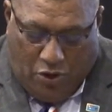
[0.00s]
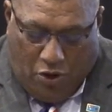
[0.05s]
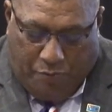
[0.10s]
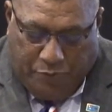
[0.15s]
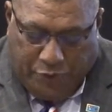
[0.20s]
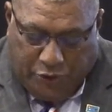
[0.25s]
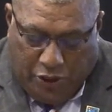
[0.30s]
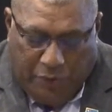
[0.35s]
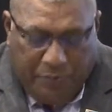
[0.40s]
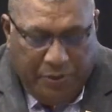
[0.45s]

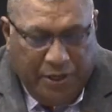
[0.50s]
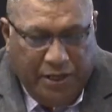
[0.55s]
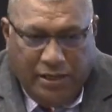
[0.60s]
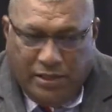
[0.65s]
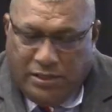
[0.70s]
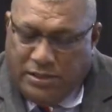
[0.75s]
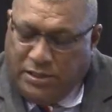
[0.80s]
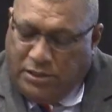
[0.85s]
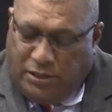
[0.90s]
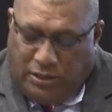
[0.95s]

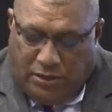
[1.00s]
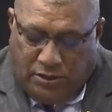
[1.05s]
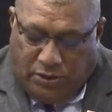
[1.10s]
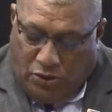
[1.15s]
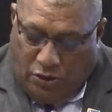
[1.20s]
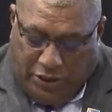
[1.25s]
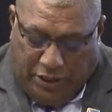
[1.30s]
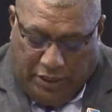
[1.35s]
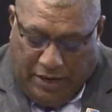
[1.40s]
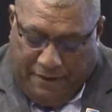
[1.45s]
Observing is
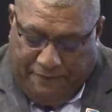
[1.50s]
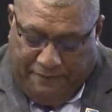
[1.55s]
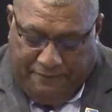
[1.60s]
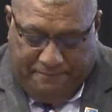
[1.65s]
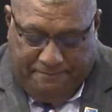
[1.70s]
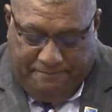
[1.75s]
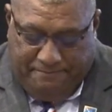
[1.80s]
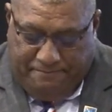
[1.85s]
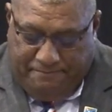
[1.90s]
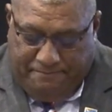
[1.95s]
not enough.
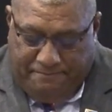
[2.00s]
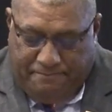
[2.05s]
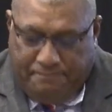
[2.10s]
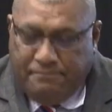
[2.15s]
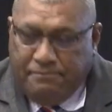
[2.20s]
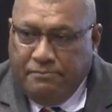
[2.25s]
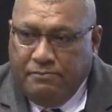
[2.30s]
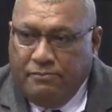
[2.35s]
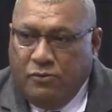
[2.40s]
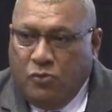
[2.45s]

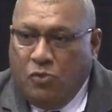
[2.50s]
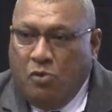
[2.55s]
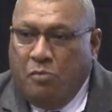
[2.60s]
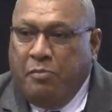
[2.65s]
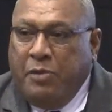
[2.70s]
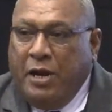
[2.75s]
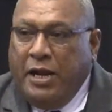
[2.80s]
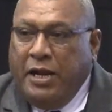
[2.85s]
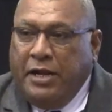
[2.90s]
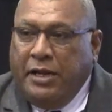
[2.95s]

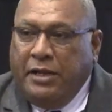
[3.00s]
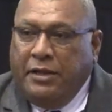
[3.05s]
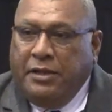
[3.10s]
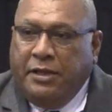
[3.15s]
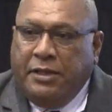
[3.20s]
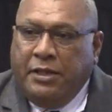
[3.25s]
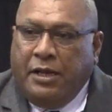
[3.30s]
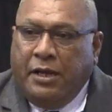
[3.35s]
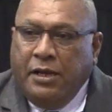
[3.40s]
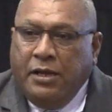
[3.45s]
Complaining
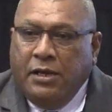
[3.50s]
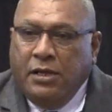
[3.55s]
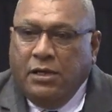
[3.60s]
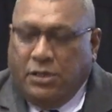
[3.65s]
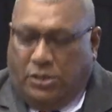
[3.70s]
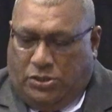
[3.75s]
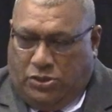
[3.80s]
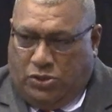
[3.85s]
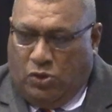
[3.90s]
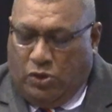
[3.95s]
either
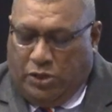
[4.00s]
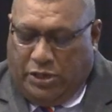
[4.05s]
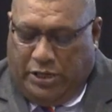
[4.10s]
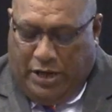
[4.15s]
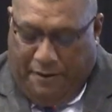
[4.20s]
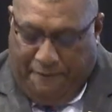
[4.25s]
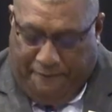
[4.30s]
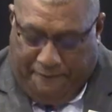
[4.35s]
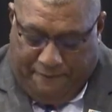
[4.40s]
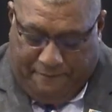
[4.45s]
is not
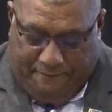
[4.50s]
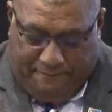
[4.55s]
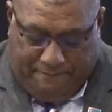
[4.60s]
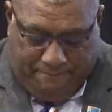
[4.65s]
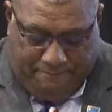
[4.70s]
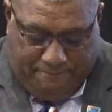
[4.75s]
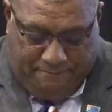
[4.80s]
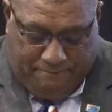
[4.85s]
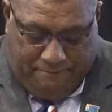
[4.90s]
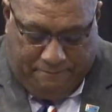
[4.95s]
enough.
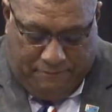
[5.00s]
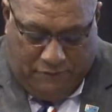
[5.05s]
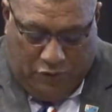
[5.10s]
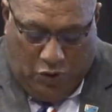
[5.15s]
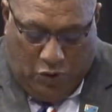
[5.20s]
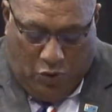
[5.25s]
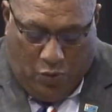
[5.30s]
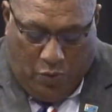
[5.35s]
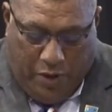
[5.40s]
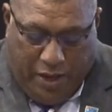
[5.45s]

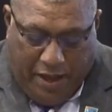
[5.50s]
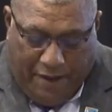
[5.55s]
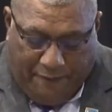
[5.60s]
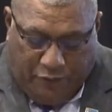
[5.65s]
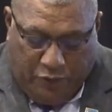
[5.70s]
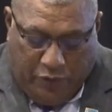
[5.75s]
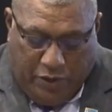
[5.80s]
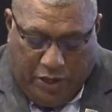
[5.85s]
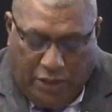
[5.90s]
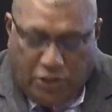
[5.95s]
We have
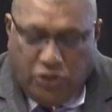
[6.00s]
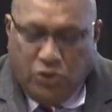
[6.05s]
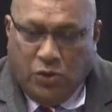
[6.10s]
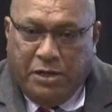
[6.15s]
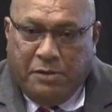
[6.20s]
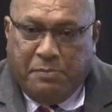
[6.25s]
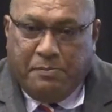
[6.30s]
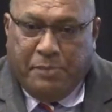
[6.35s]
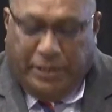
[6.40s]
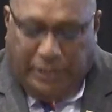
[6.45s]
to
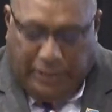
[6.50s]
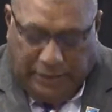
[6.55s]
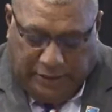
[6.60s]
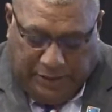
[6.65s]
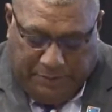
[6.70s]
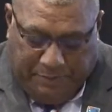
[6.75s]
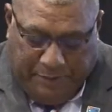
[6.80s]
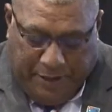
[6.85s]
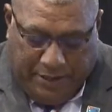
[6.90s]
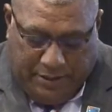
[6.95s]
actually
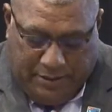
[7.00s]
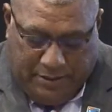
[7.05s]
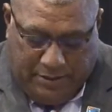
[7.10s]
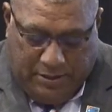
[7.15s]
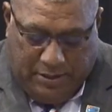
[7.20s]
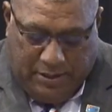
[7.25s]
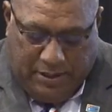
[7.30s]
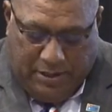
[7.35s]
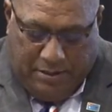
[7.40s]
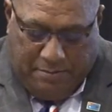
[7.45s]
participate
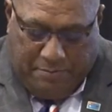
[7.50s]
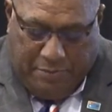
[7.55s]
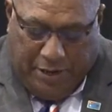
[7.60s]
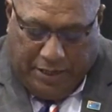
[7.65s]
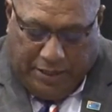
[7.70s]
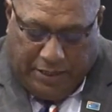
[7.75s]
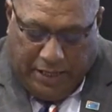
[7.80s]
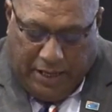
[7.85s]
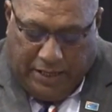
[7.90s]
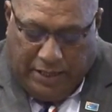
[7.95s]

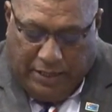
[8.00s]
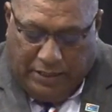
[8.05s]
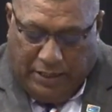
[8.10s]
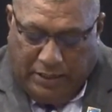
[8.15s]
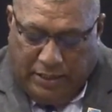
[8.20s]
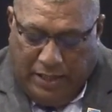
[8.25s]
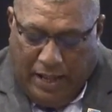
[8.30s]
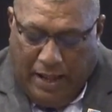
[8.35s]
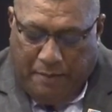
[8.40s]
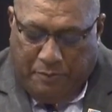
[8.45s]
by taking
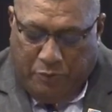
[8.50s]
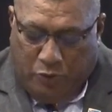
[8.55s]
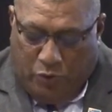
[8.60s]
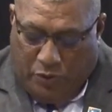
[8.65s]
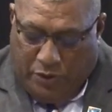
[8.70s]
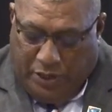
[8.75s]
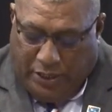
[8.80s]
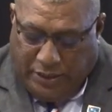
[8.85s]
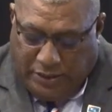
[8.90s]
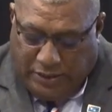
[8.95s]
the time to
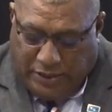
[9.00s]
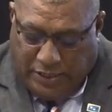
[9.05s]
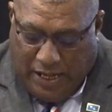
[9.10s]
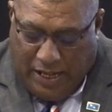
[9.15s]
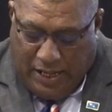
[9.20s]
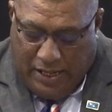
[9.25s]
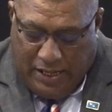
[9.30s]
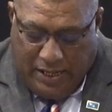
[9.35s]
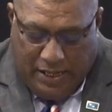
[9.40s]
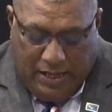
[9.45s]

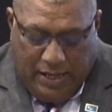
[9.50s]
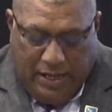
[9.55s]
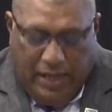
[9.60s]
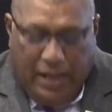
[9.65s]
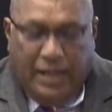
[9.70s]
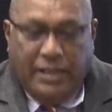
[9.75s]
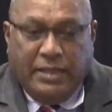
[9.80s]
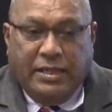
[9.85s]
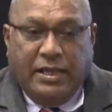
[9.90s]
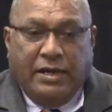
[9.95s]
register
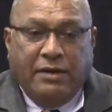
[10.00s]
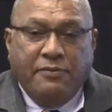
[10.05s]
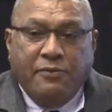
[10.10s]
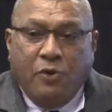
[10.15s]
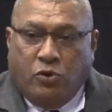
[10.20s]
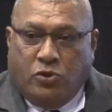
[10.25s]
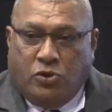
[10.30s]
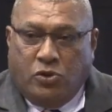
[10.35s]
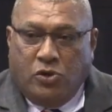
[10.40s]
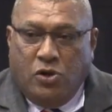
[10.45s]
and then
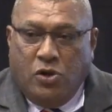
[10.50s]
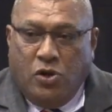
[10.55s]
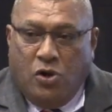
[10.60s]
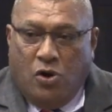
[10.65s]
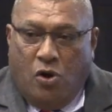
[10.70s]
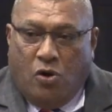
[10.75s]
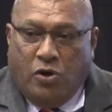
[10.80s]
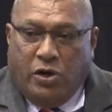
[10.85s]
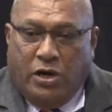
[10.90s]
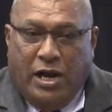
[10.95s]
vote
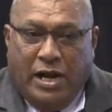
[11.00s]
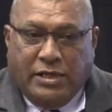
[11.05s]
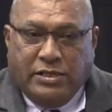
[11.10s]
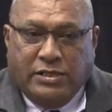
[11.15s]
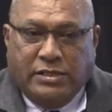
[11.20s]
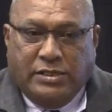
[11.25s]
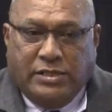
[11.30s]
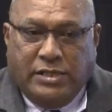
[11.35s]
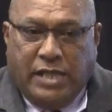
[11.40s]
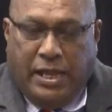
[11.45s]
on
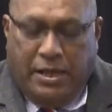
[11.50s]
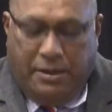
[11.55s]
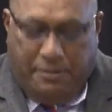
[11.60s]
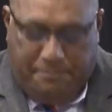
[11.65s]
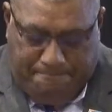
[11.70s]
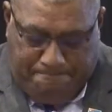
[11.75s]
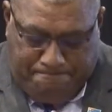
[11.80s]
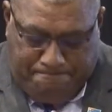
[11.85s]
Elections Day.